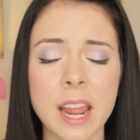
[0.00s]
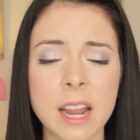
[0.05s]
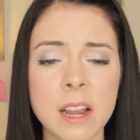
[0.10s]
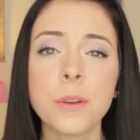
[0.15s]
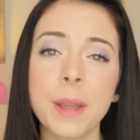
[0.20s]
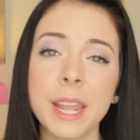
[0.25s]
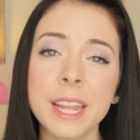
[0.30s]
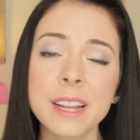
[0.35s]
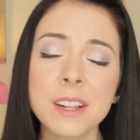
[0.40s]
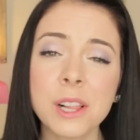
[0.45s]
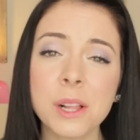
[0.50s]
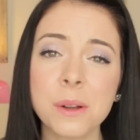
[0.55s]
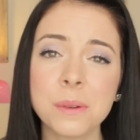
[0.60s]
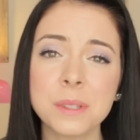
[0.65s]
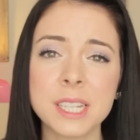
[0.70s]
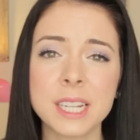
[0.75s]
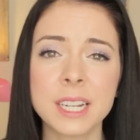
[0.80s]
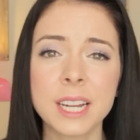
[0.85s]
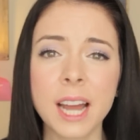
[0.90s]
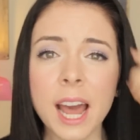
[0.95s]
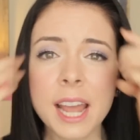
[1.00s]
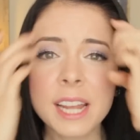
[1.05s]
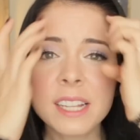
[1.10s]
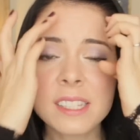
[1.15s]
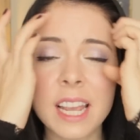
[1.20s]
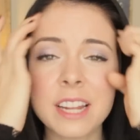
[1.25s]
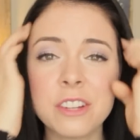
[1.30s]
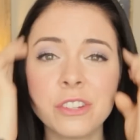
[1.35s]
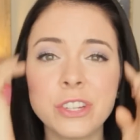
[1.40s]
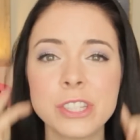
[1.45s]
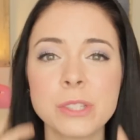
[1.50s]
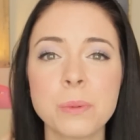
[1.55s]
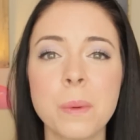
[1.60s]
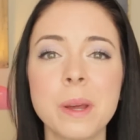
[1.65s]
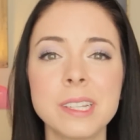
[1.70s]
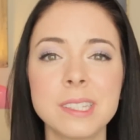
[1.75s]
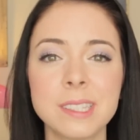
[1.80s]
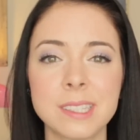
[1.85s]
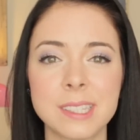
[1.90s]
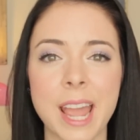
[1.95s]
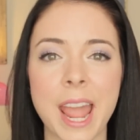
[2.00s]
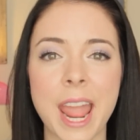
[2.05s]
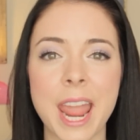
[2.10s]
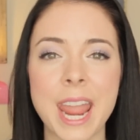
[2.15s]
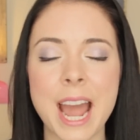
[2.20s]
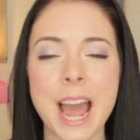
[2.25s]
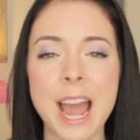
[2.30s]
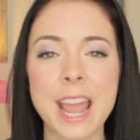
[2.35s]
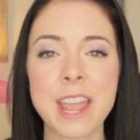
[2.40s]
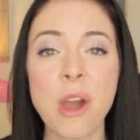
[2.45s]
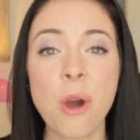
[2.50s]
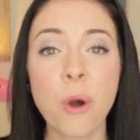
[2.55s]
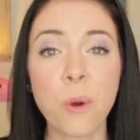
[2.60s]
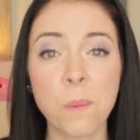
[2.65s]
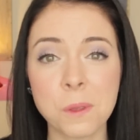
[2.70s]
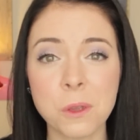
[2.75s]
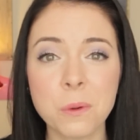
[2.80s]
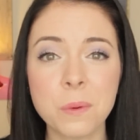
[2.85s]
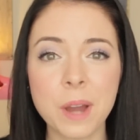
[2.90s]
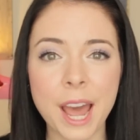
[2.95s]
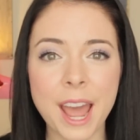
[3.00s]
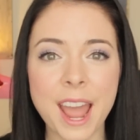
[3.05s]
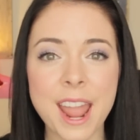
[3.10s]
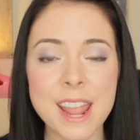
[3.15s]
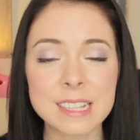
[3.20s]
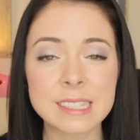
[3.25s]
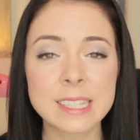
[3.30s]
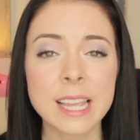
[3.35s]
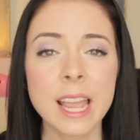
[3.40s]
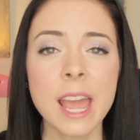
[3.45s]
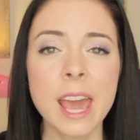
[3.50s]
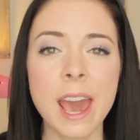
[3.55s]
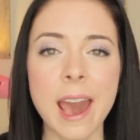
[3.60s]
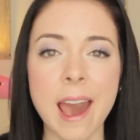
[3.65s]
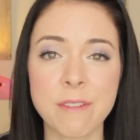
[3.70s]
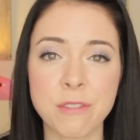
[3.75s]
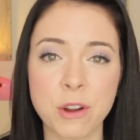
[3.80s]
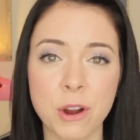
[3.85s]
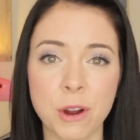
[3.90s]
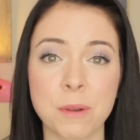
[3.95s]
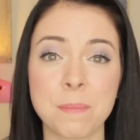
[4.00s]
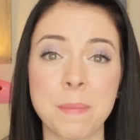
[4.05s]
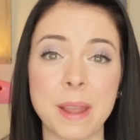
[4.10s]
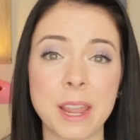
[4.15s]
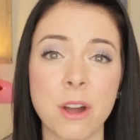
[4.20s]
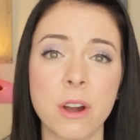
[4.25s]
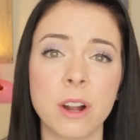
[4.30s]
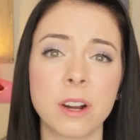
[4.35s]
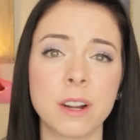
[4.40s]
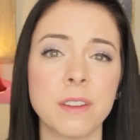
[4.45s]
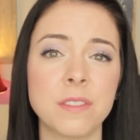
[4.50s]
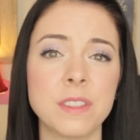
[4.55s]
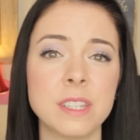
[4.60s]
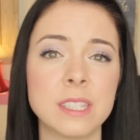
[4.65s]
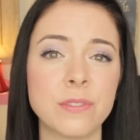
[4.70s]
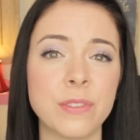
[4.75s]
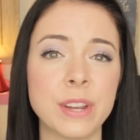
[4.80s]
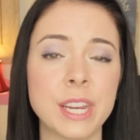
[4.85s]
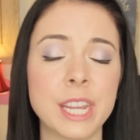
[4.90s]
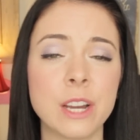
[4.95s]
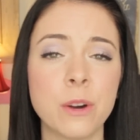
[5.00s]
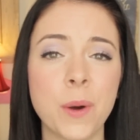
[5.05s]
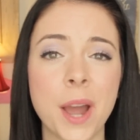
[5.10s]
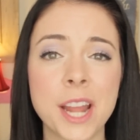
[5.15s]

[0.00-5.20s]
And so in closing, guys, I just want to say I hope you guys have heard my heart of this video.